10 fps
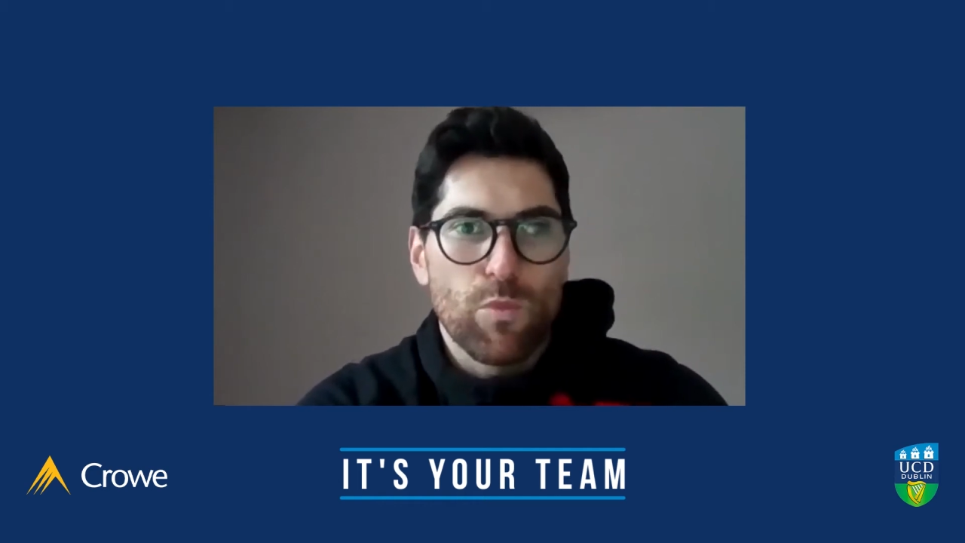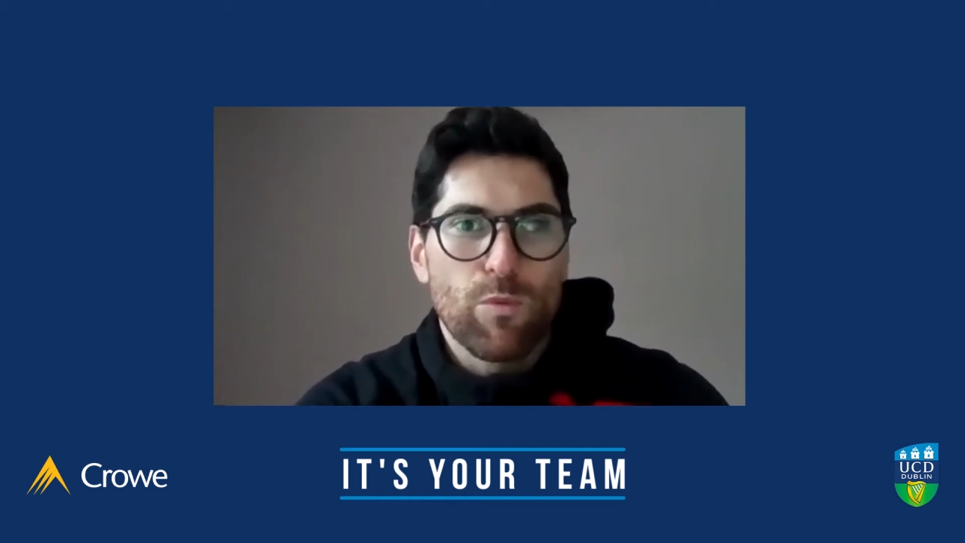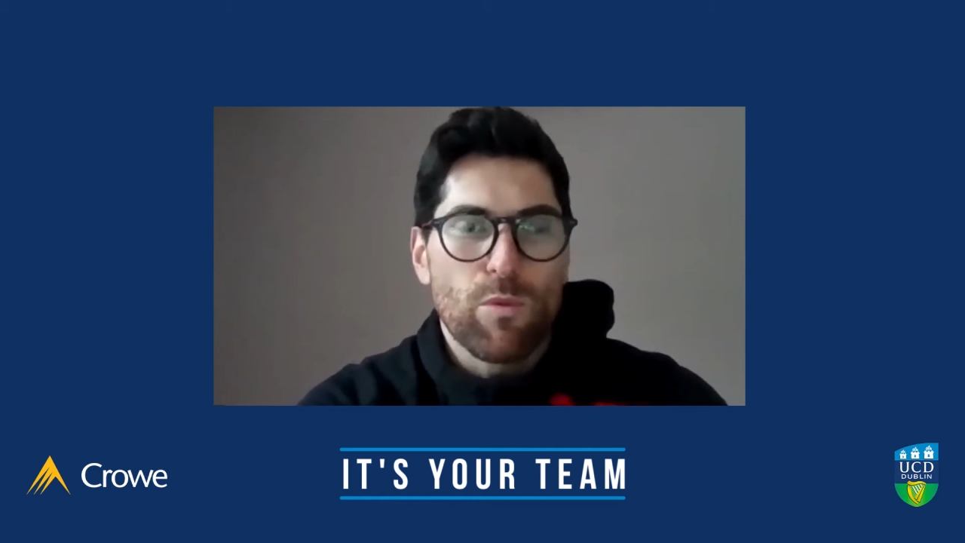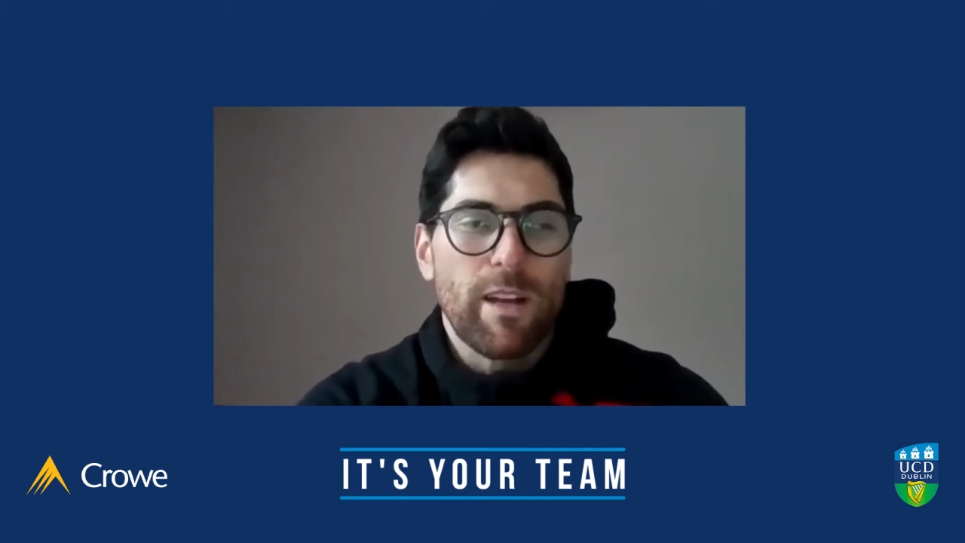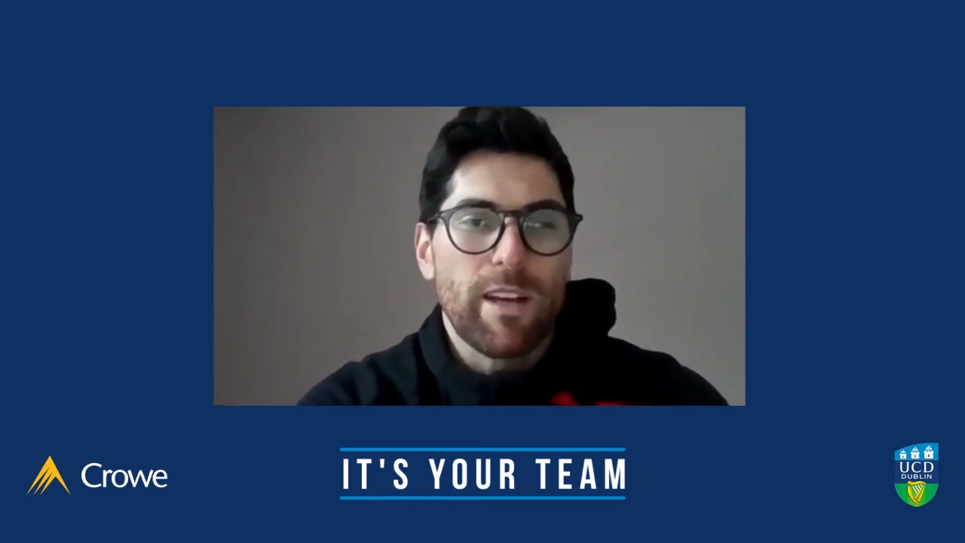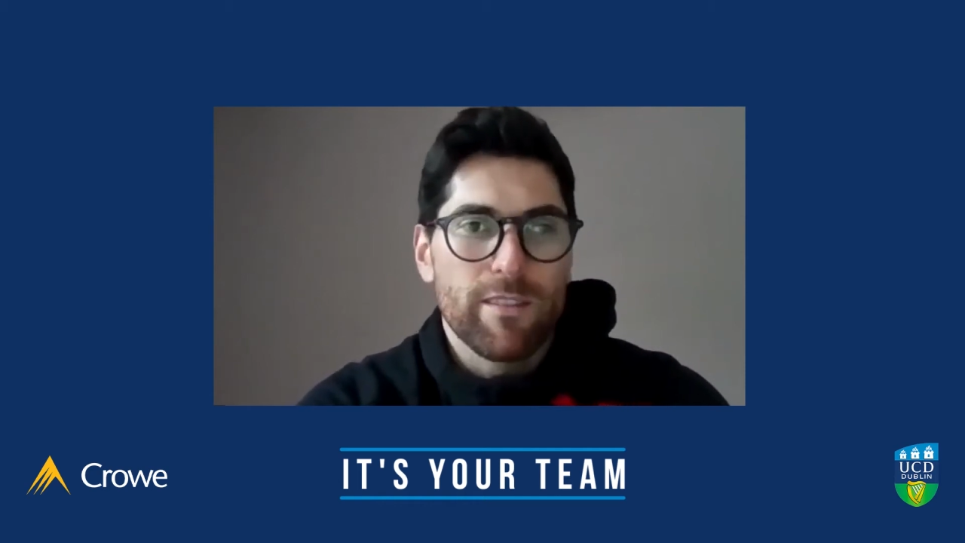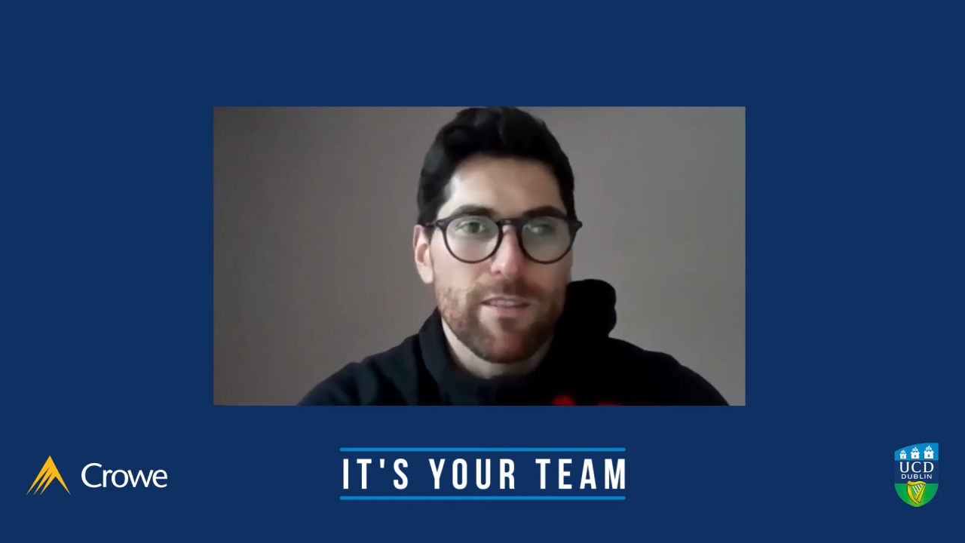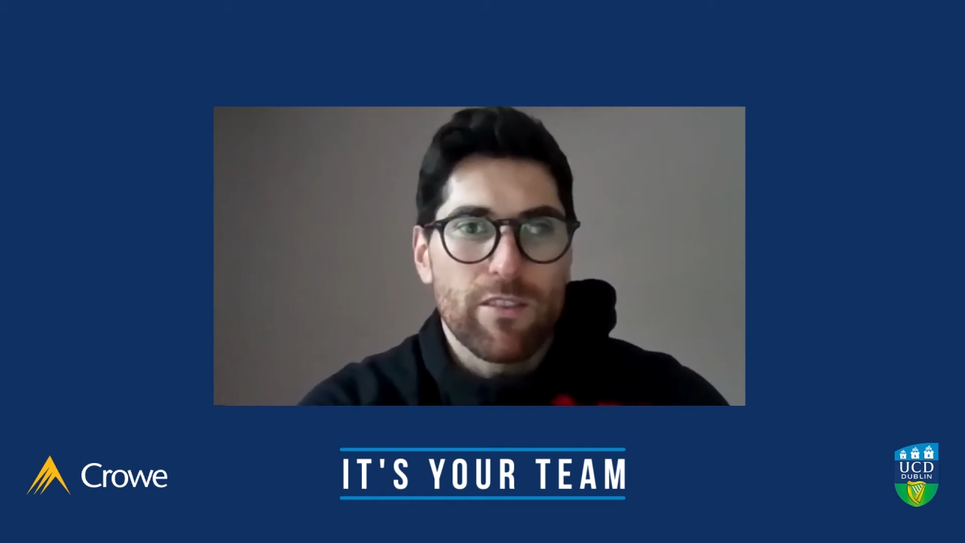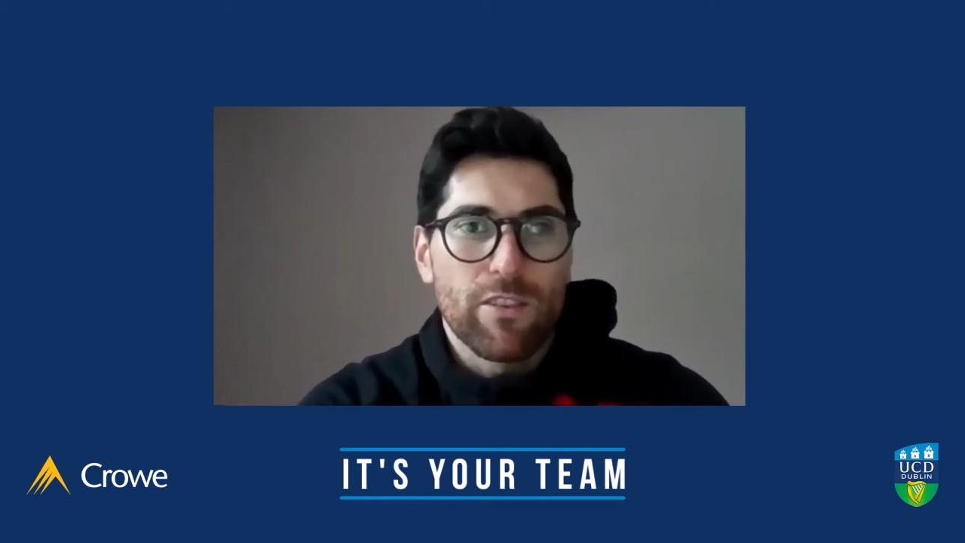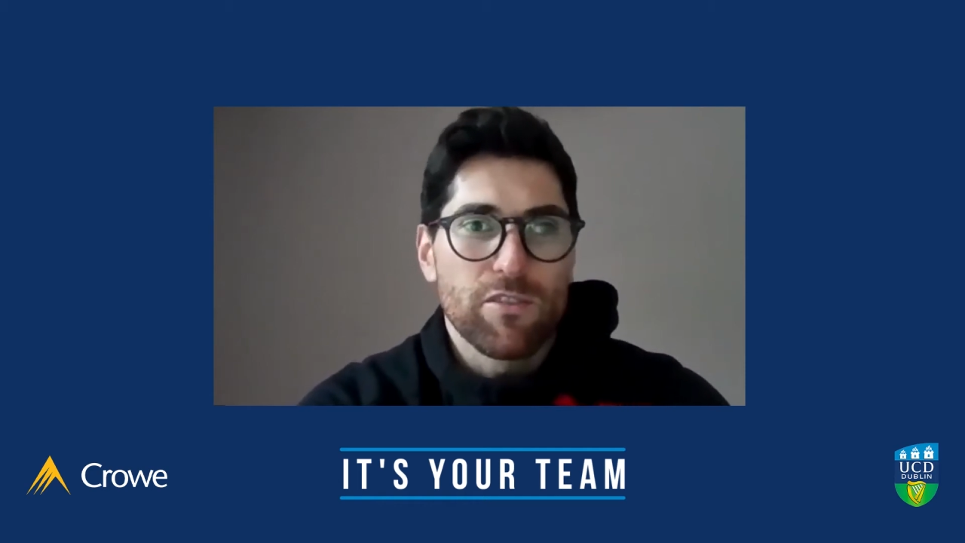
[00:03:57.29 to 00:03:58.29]
and we were playing in
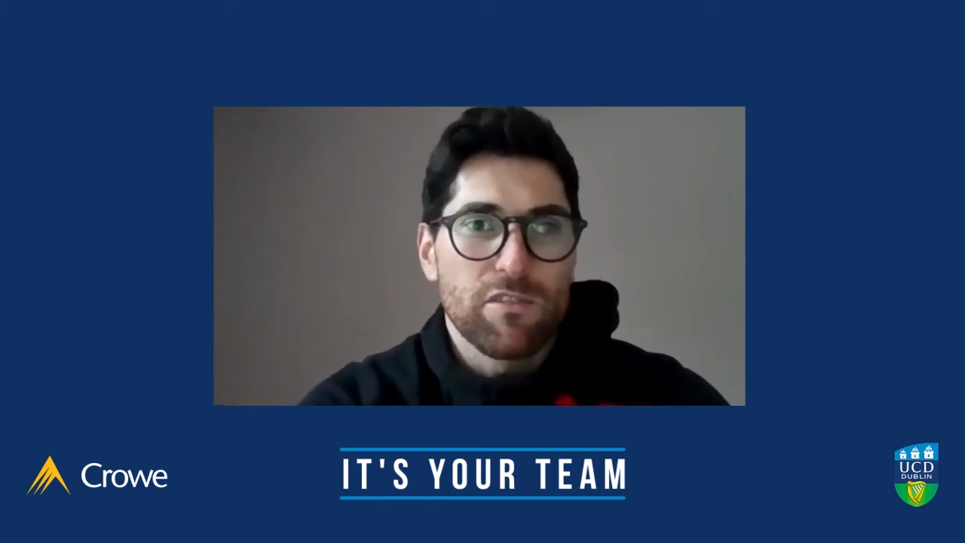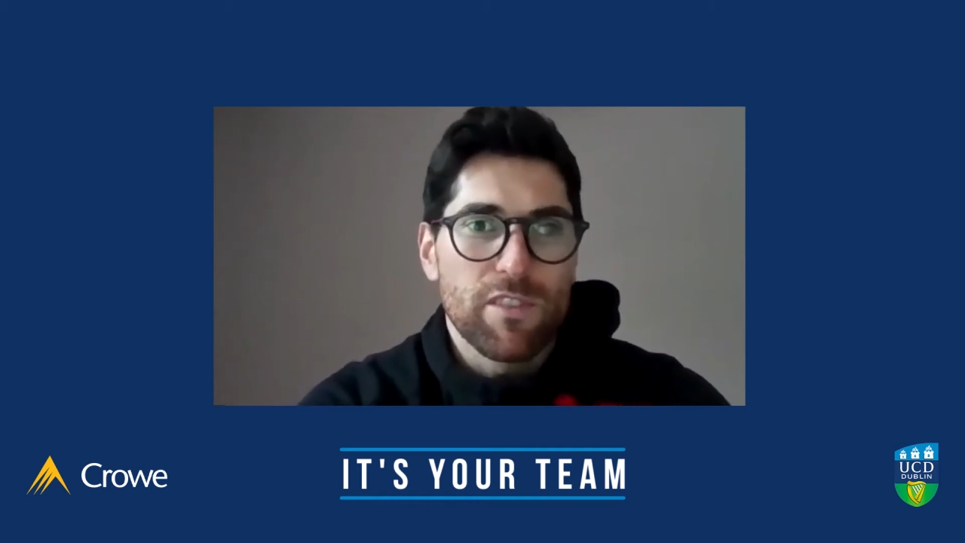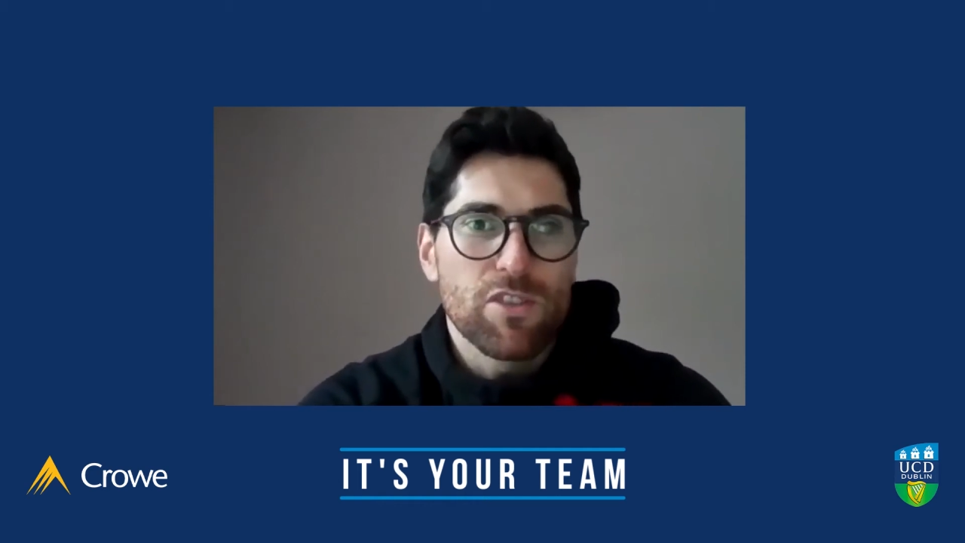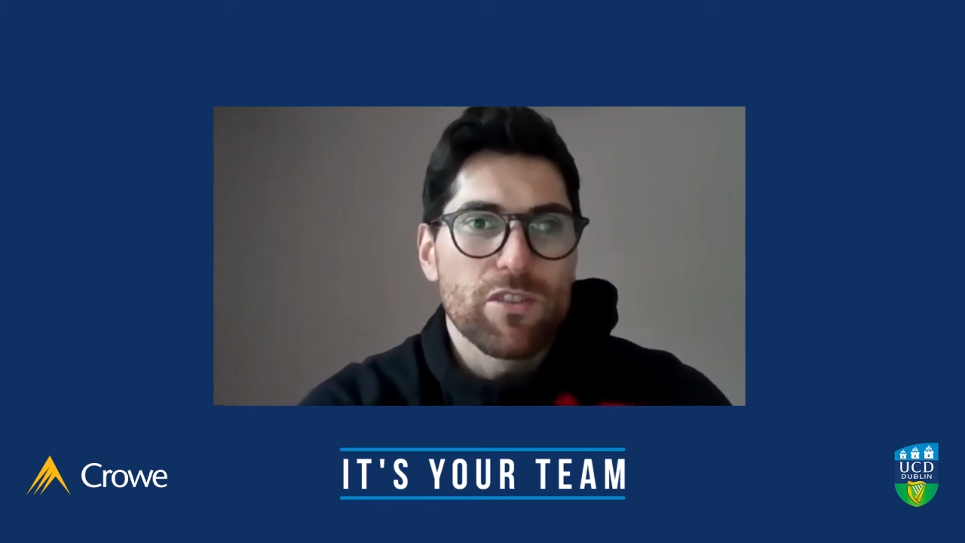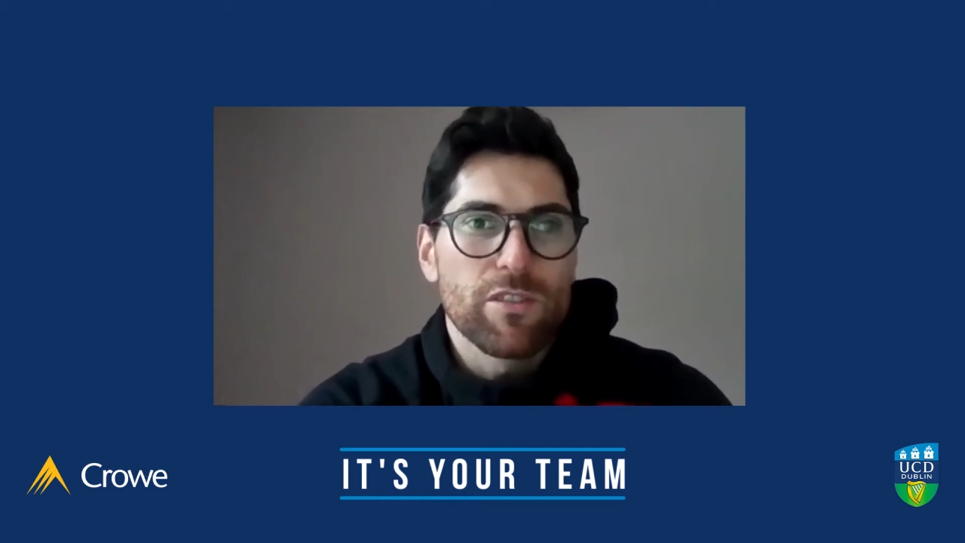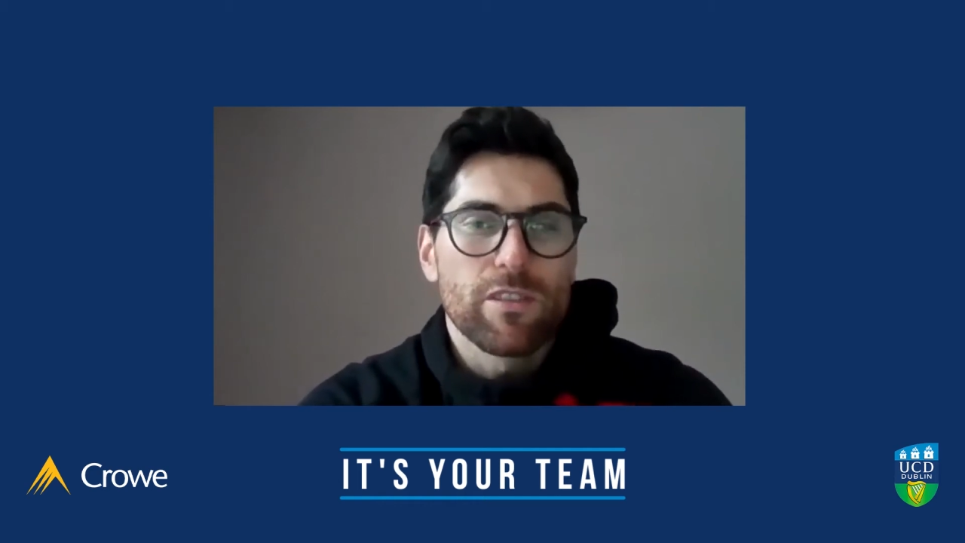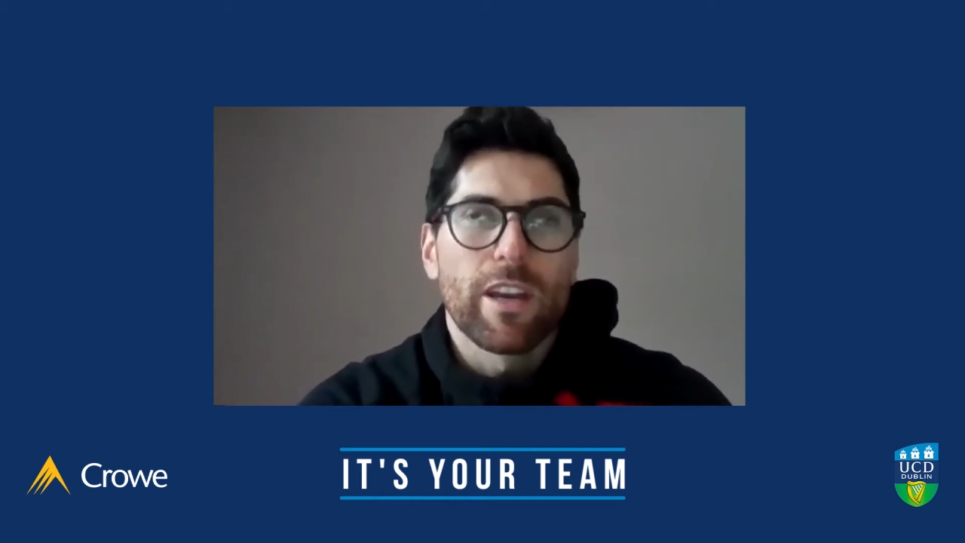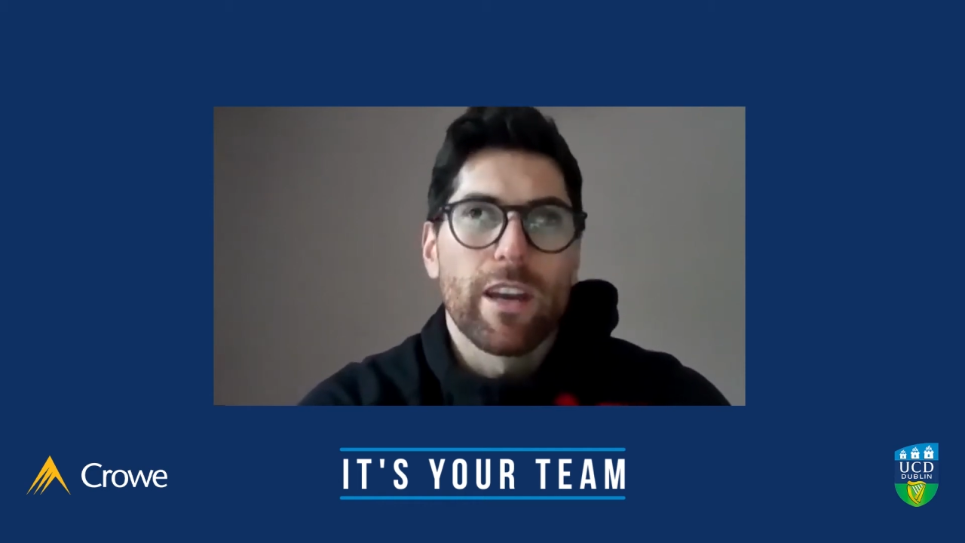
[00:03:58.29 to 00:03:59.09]
the third division.